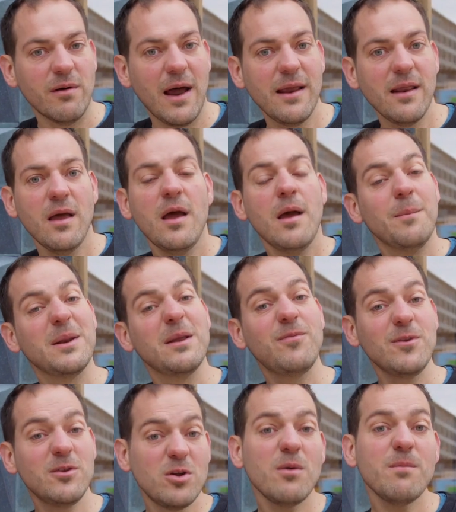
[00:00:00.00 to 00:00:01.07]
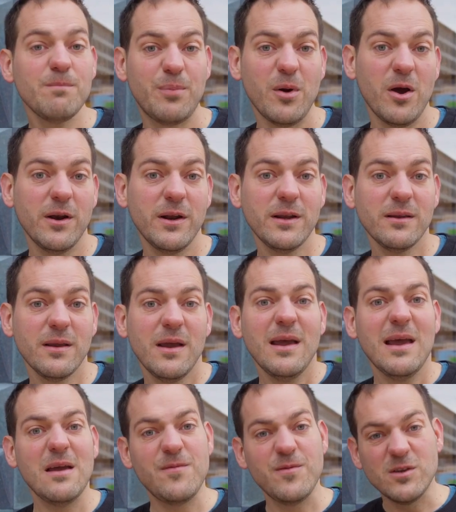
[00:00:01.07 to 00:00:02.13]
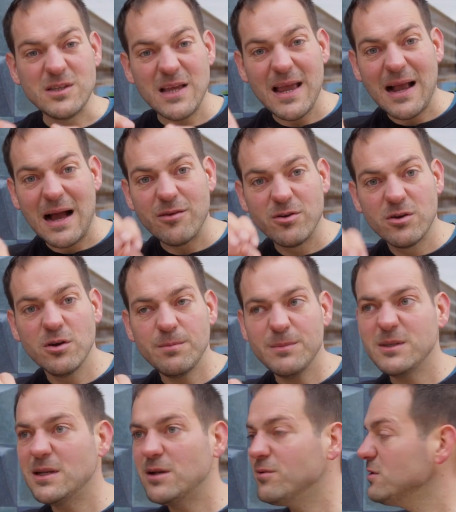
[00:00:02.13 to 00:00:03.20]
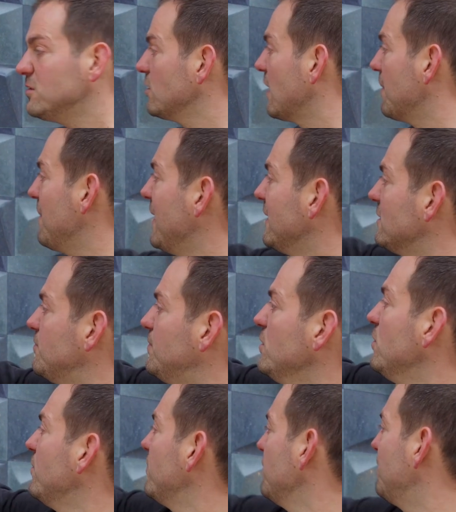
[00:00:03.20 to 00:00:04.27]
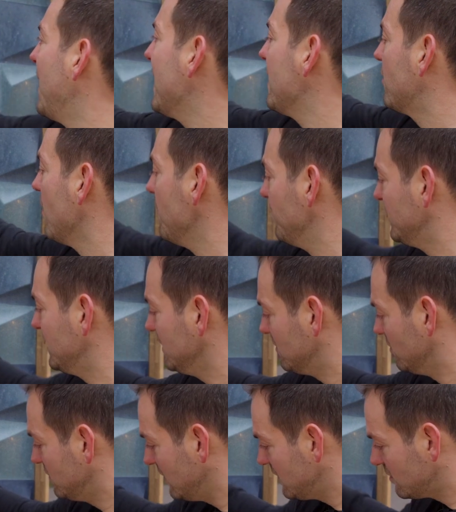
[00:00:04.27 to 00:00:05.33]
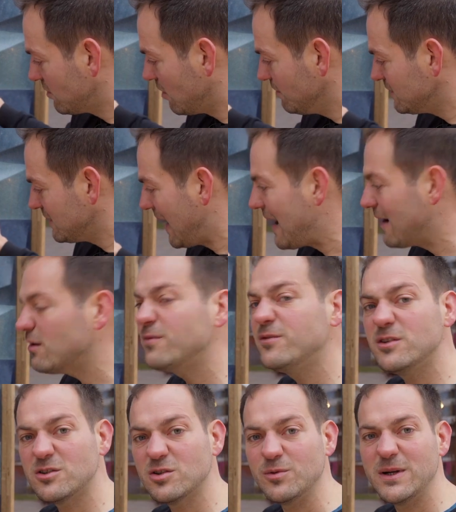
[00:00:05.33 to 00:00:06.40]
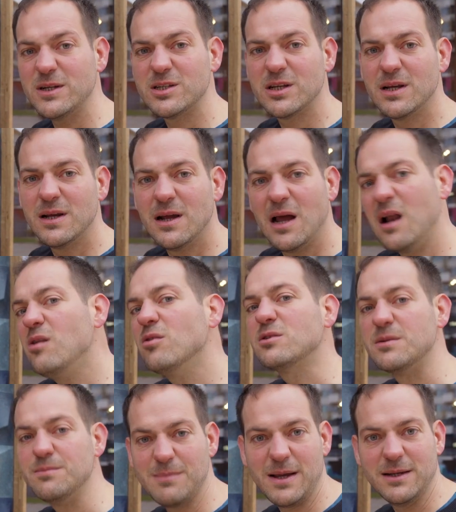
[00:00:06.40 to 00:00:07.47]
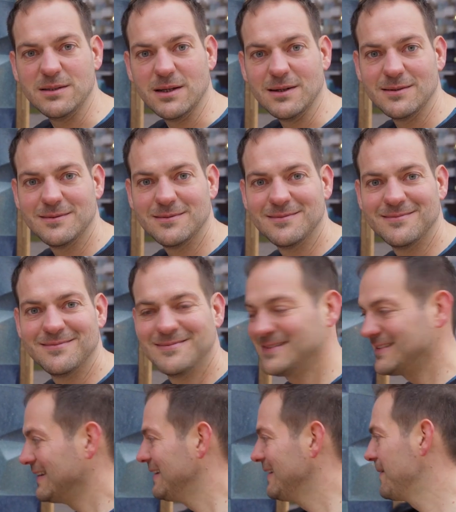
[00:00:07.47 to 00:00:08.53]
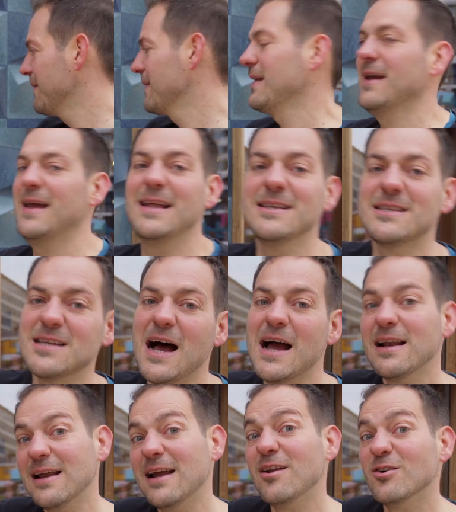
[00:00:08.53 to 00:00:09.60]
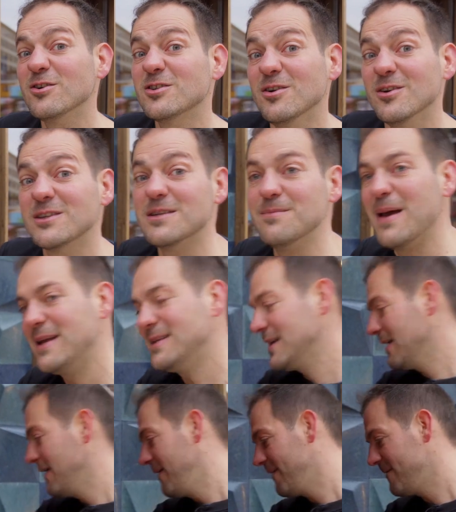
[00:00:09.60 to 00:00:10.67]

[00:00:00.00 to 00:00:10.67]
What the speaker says: right? But if you don't burn it, if you take out the good materials, you can make this beautiful biocomposite. So this comes out of the sewage and looks amazing. Inside, it also looks amazing.